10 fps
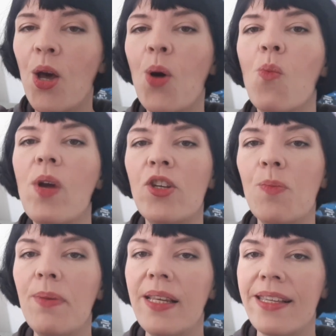Which
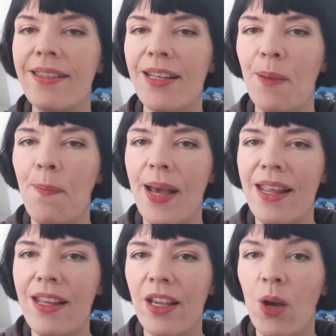ballistic
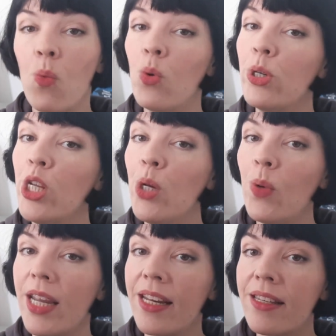bake would you
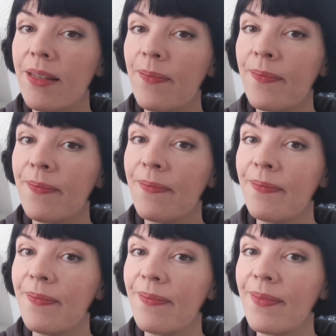eat?
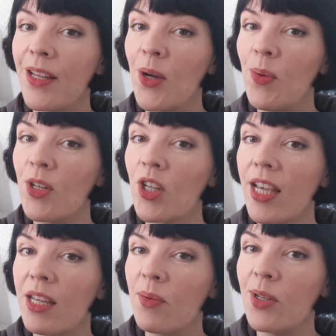Which
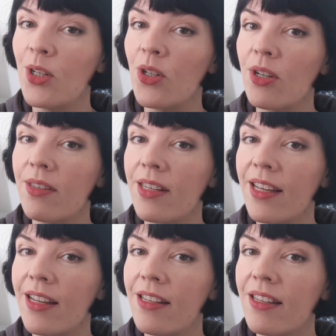cake would you choose to eat?